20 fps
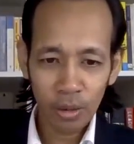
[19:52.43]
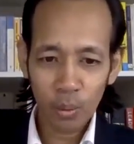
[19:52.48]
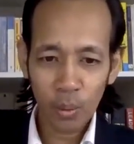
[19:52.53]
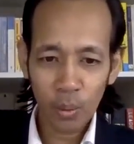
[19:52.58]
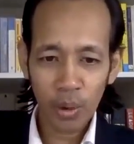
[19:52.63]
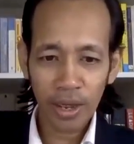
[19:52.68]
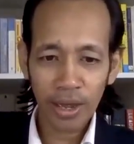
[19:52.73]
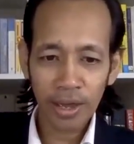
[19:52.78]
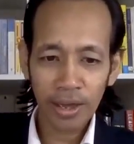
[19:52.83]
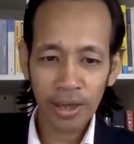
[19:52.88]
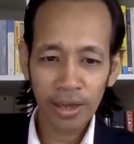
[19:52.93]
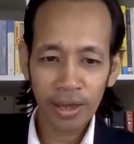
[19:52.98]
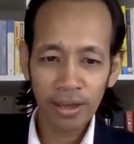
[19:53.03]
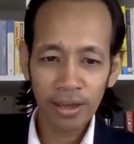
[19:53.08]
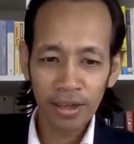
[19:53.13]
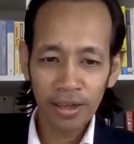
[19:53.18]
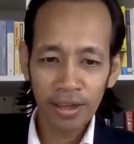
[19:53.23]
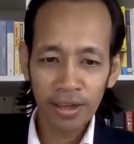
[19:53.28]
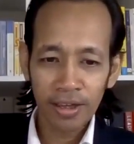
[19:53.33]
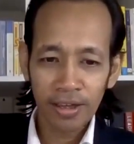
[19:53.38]

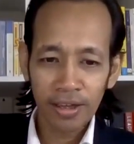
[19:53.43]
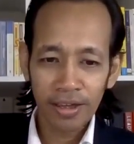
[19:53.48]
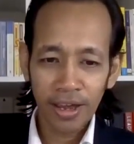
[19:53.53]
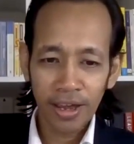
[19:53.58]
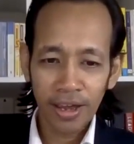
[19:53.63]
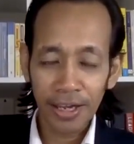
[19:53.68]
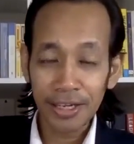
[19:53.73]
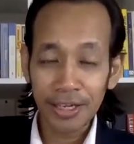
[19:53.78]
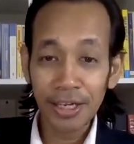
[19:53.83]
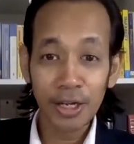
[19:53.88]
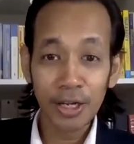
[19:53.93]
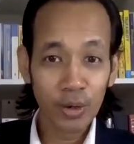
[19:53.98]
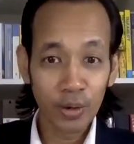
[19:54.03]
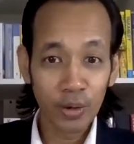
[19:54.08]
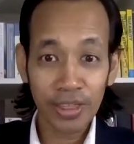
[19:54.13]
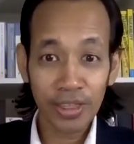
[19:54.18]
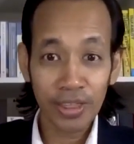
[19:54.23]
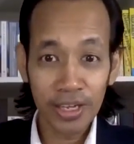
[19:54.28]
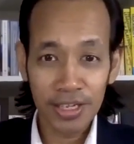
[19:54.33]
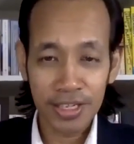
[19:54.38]
where I didn't
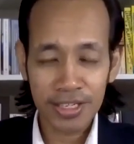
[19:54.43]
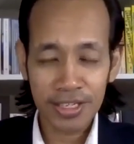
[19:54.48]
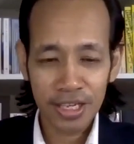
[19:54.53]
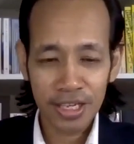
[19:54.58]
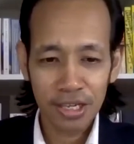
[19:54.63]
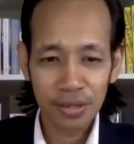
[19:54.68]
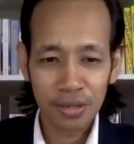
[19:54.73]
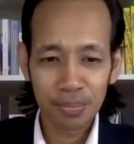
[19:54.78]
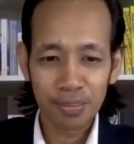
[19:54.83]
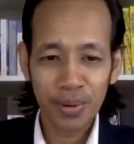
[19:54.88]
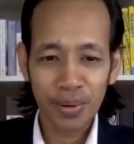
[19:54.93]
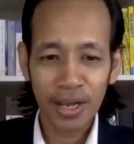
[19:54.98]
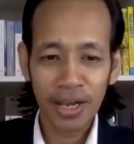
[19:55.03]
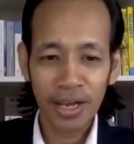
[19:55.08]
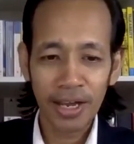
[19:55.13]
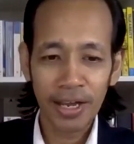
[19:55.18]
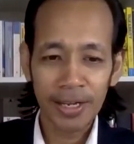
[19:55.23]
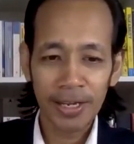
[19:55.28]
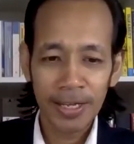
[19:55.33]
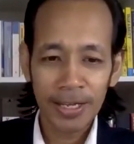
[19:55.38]
know this,
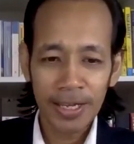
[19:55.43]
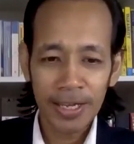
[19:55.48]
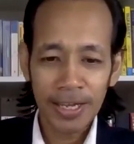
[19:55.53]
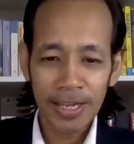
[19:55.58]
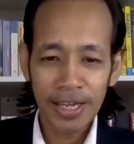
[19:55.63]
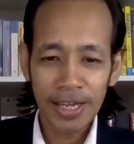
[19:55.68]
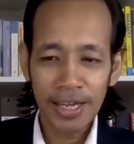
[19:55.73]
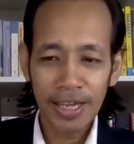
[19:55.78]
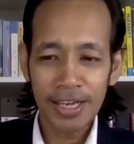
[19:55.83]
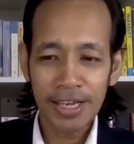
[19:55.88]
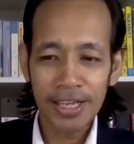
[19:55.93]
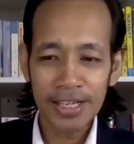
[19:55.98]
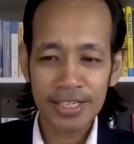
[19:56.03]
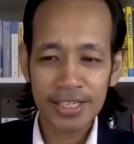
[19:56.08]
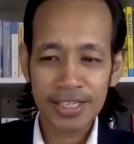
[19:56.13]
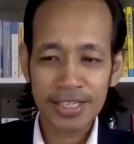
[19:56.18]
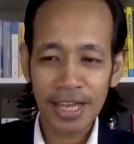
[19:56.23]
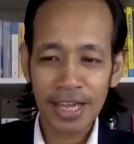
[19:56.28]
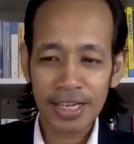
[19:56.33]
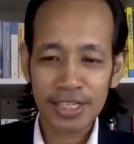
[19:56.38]
but it
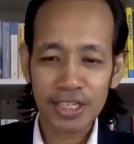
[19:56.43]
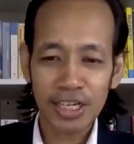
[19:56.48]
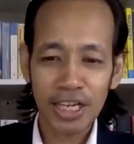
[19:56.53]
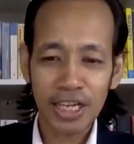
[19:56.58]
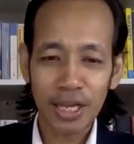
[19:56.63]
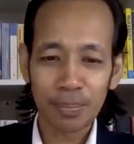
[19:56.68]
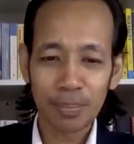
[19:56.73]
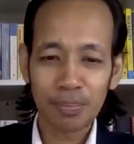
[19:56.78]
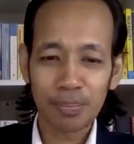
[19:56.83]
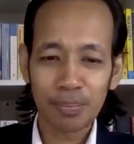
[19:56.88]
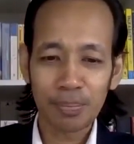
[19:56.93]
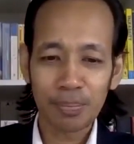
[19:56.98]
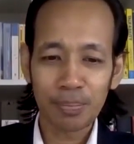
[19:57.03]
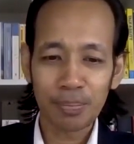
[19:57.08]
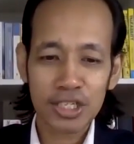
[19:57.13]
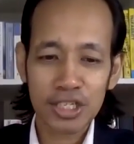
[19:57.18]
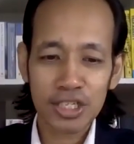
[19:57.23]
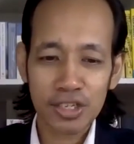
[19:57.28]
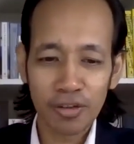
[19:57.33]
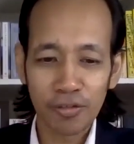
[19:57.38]
is actually a
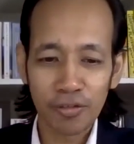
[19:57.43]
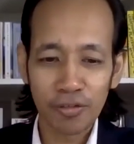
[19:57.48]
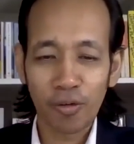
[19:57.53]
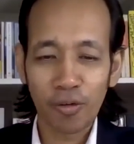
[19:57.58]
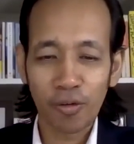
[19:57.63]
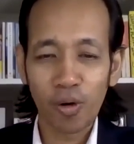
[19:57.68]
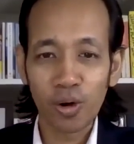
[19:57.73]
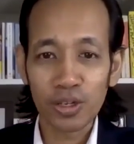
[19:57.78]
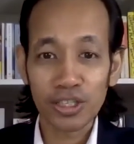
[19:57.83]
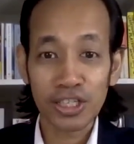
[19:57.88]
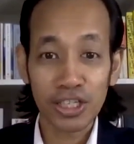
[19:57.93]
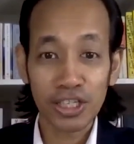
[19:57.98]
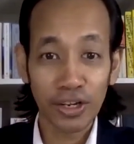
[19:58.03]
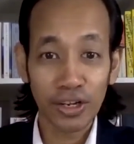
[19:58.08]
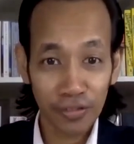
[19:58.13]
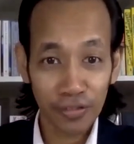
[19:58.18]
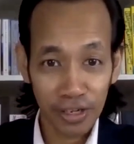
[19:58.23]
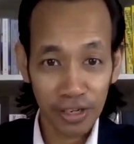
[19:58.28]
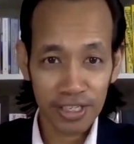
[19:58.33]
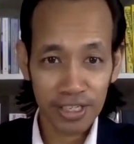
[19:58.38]
place for
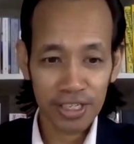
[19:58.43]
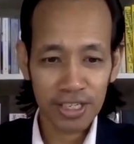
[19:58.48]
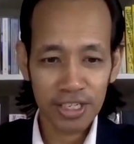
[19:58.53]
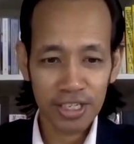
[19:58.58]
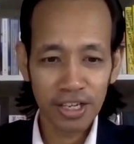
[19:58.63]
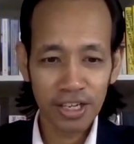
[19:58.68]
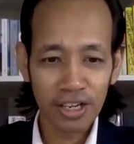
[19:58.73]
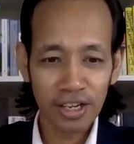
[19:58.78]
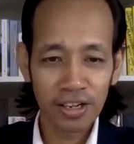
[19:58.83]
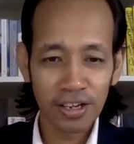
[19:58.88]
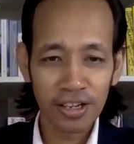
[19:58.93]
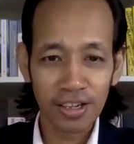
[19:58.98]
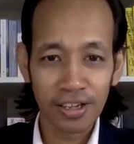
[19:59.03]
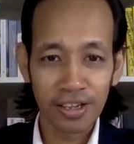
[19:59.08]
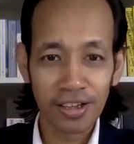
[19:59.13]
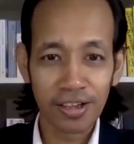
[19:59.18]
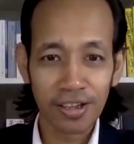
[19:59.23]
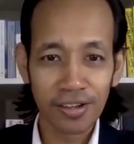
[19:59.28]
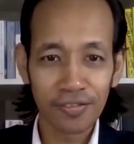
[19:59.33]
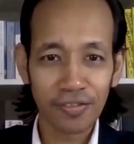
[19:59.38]
surfers
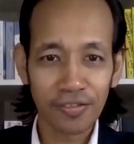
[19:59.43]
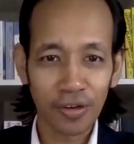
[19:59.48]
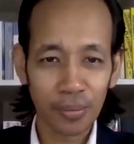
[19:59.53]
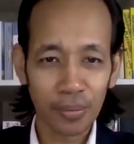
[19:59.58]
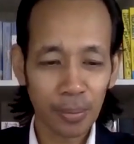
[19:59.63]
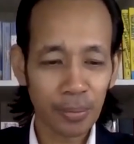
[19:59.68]
for